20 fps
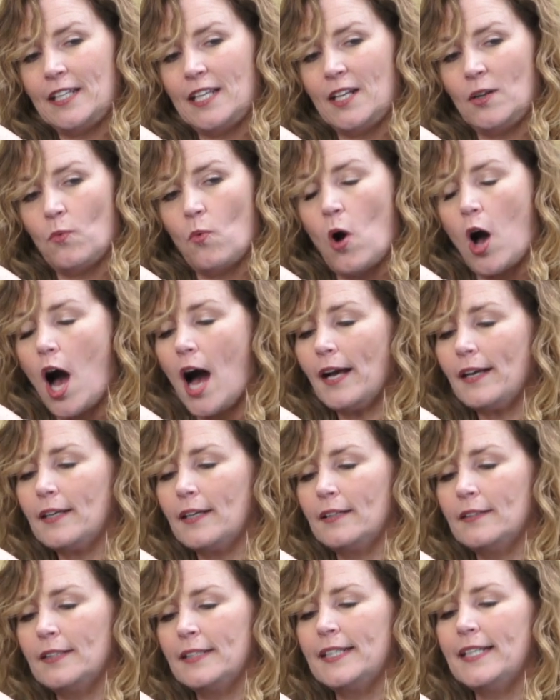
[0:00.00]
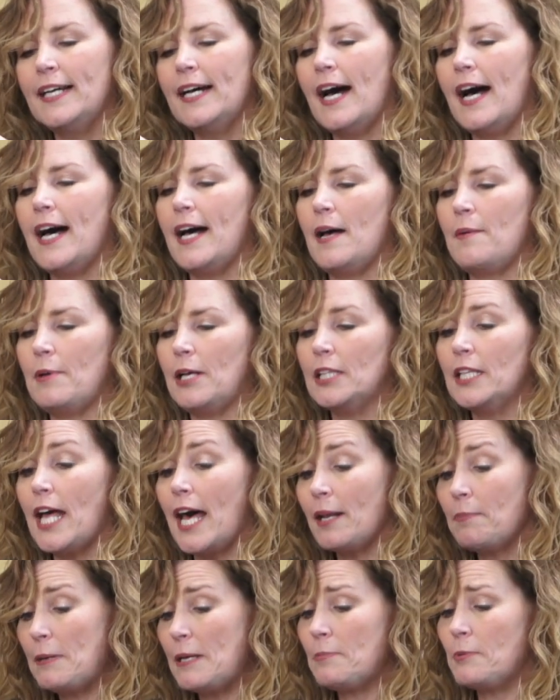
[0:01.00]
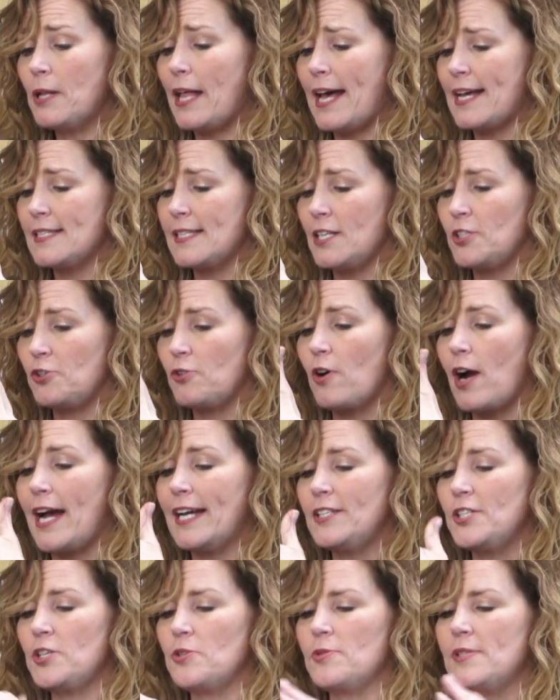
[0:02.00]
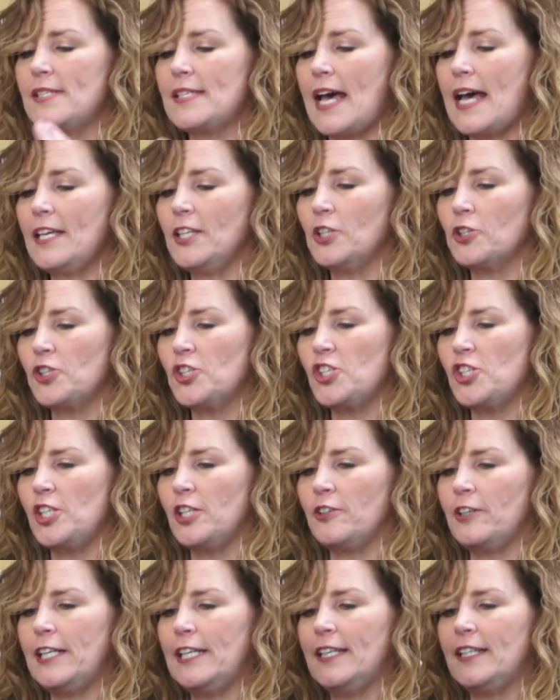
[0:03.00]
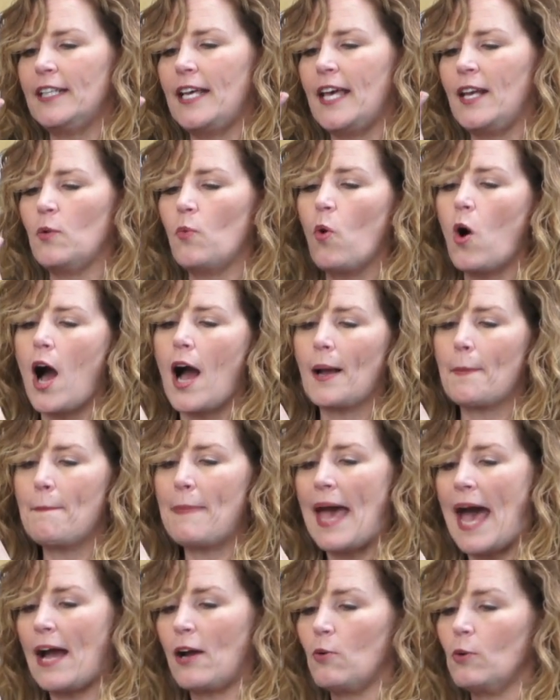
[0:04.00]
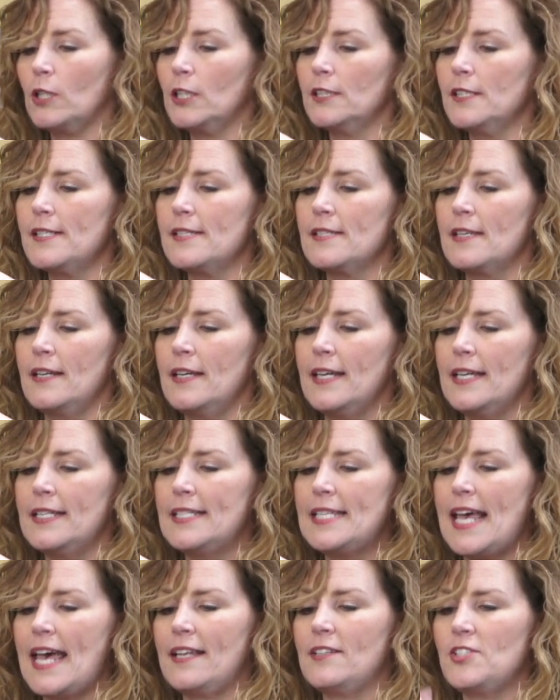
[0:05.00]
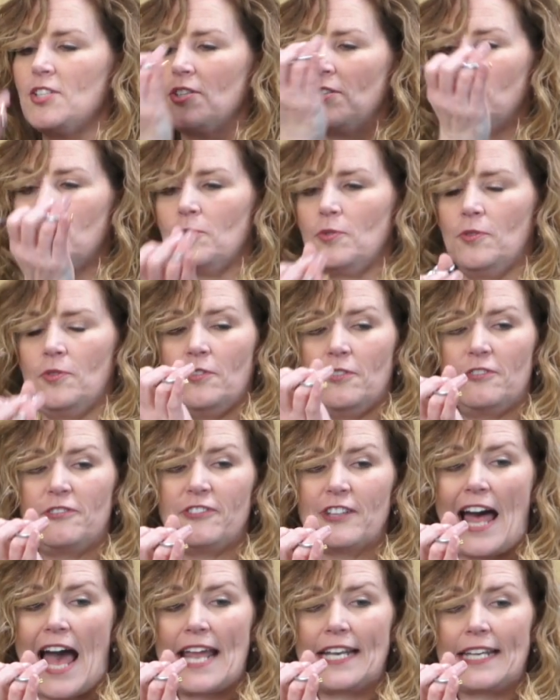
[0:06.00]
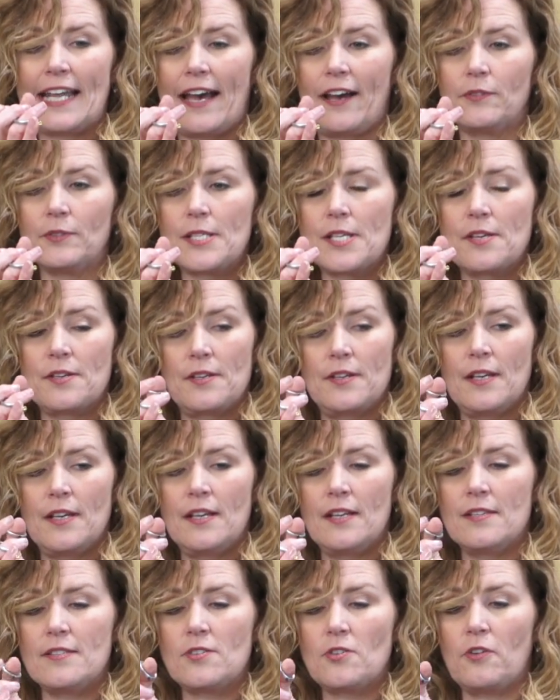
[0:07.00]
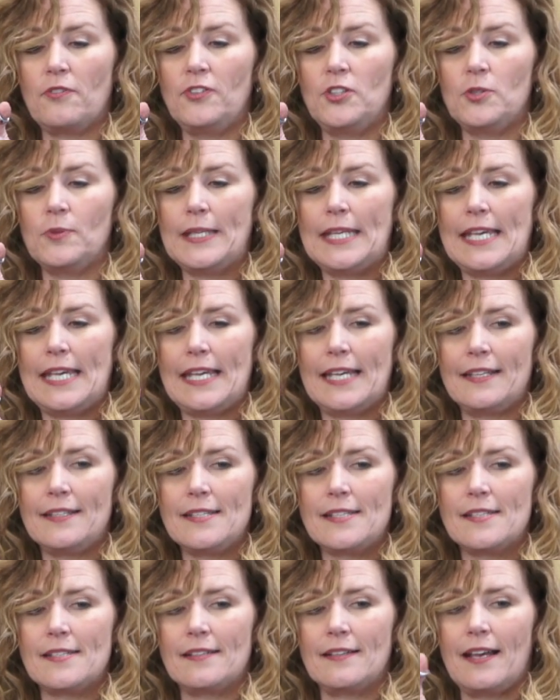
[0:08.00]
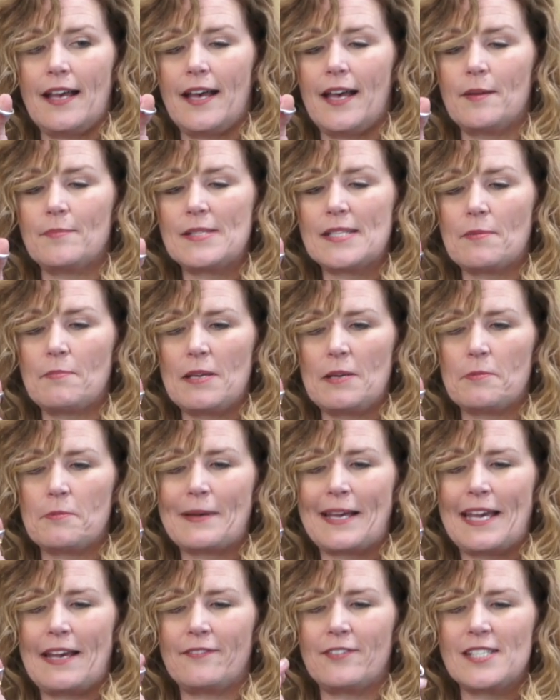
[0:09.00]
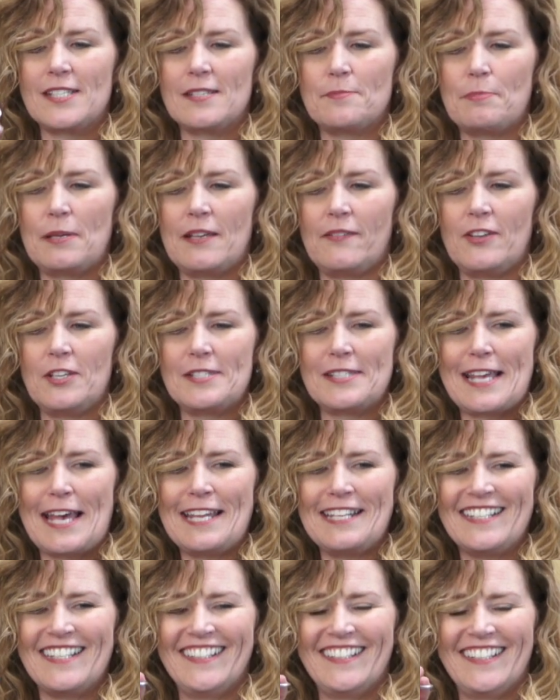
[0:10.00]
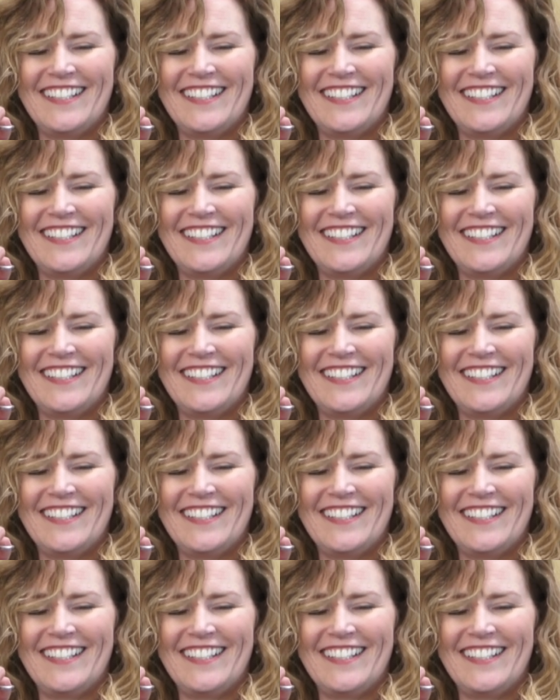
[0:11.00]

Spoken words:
and walk. A lot of people, as they try to set your shear in and walk backwards, tend to flatten out. So if you can't, some people might have a pivot set.